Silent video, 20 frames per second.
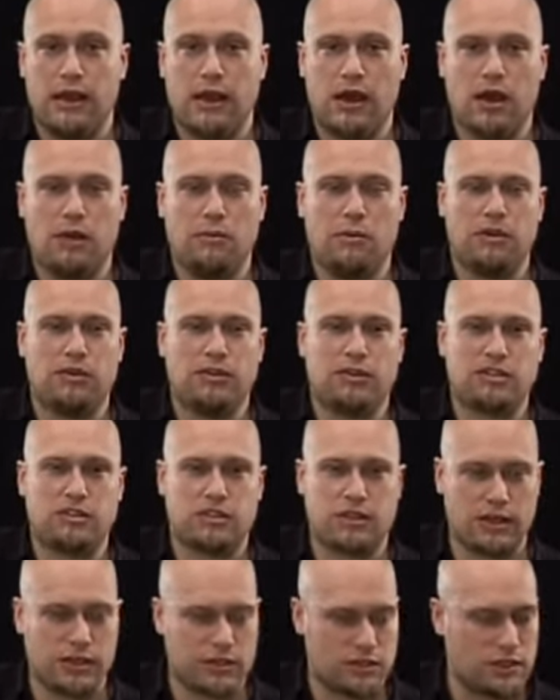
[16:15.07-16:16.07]
At this
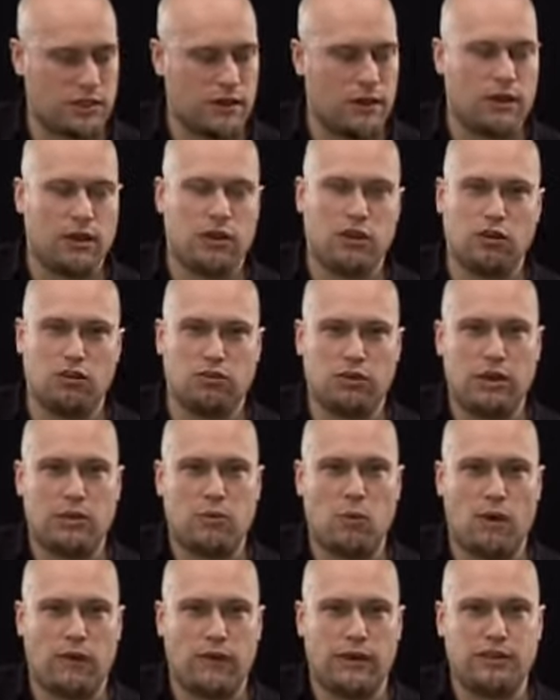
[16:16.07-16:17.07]
stage, you're not really
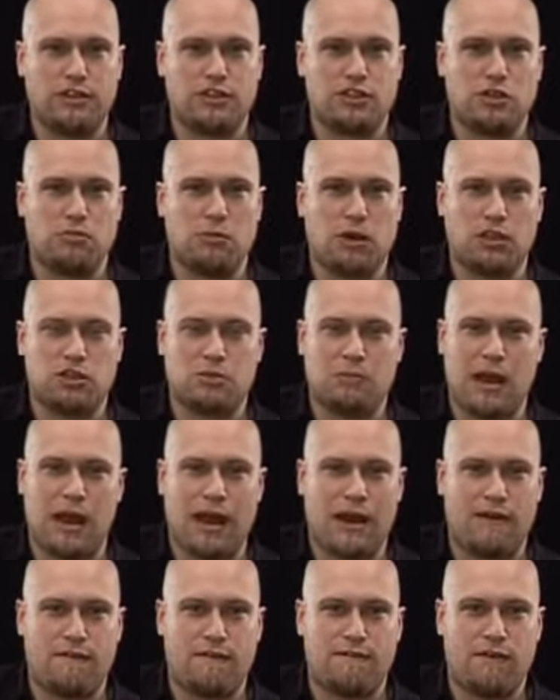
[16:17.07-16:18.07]
worrying too much about
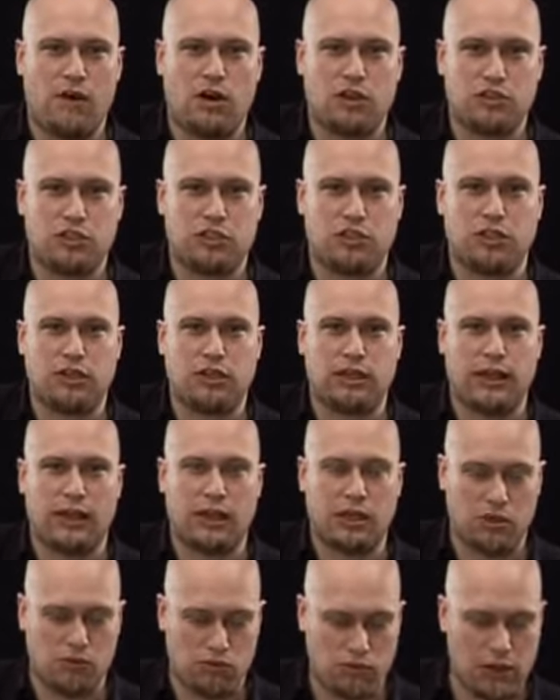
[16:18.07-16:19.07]
how fast you can get
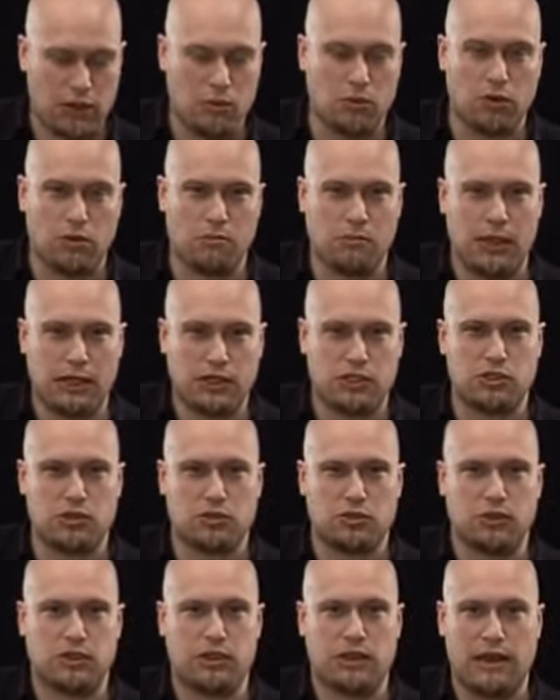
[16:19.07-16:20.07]
it. You really want to make
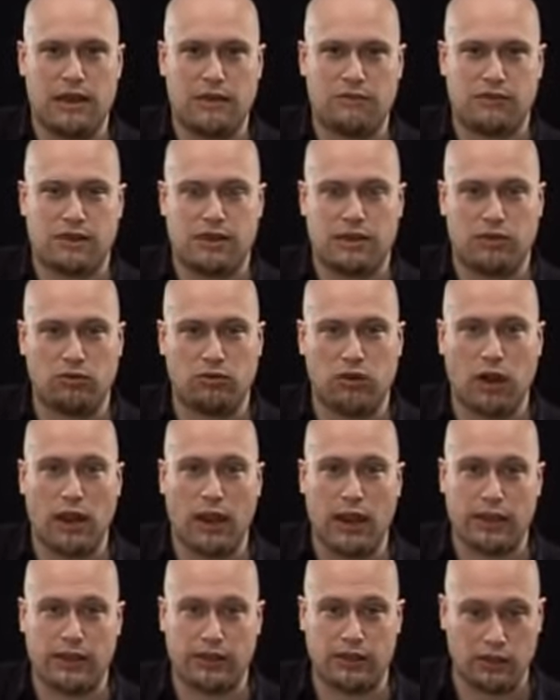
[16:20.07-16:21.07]
sure that your left hand and right
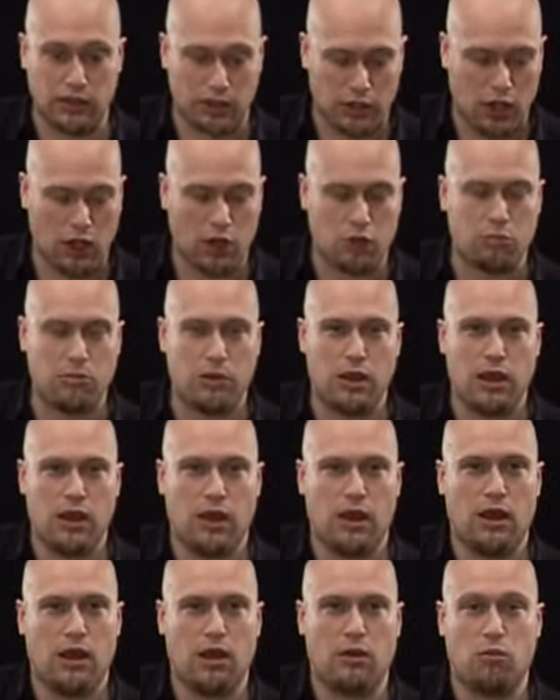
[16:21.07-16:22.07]
hand can cope,
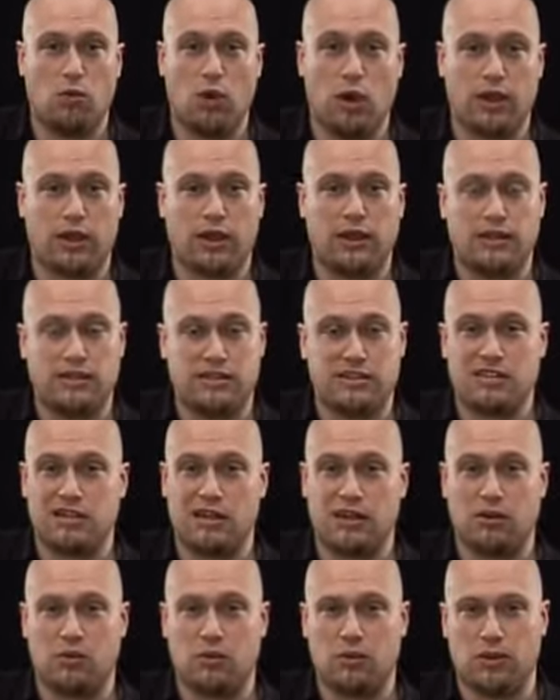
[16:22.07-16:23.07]
working in
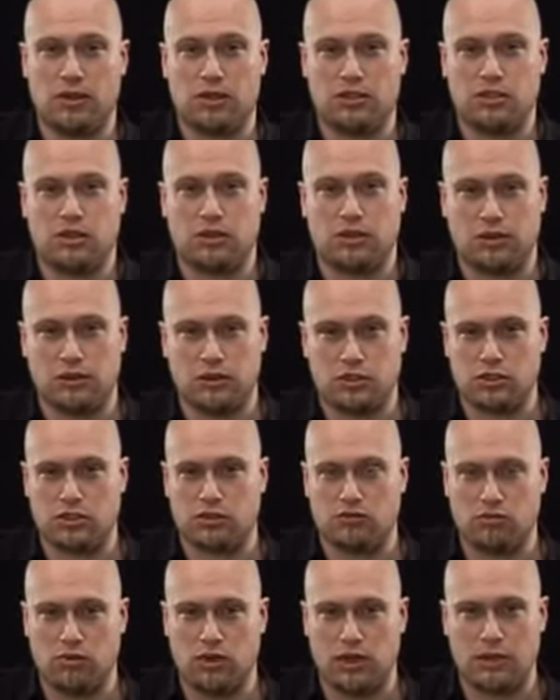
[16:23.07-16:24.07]
sync with each other, just
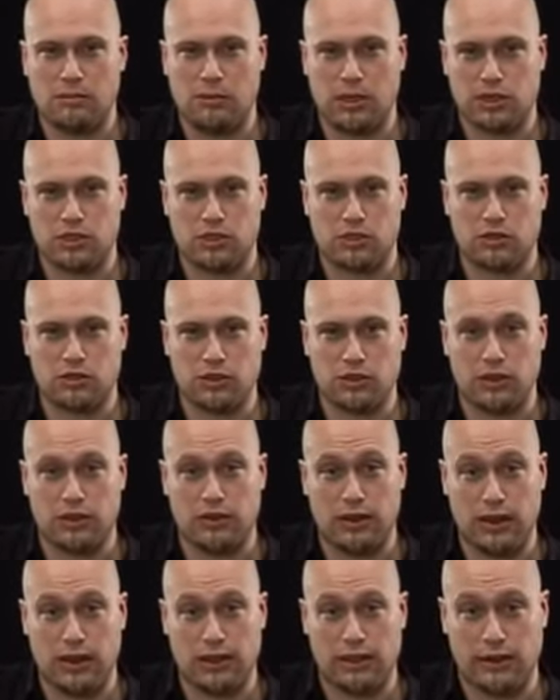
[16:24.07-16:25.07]
to really make sure that you're
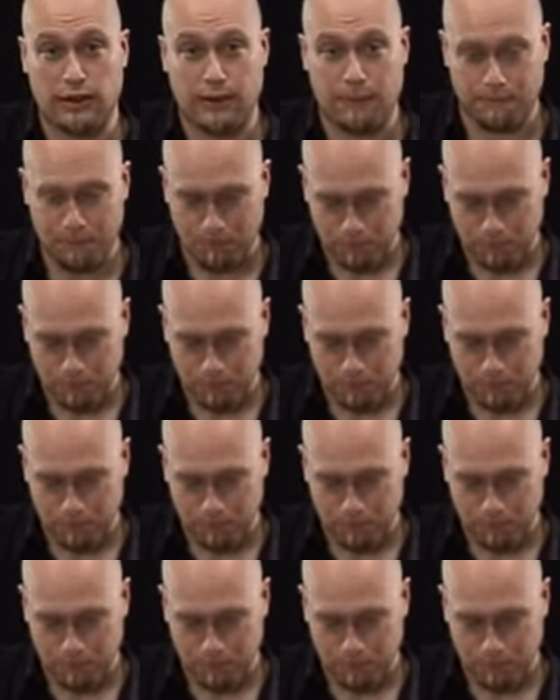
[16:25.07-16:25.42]
nailing it.